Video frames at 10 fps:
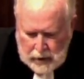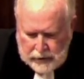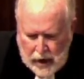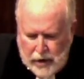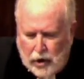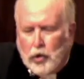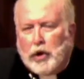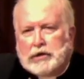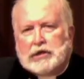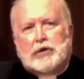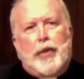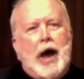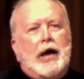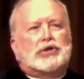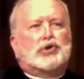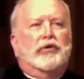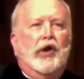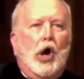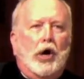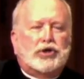The other was the pastor of a
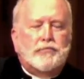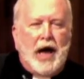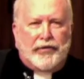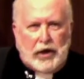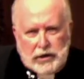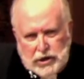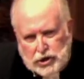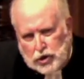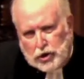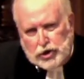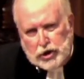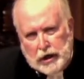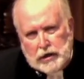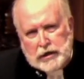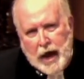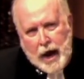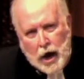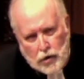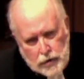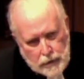large Methodist church in
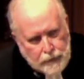town.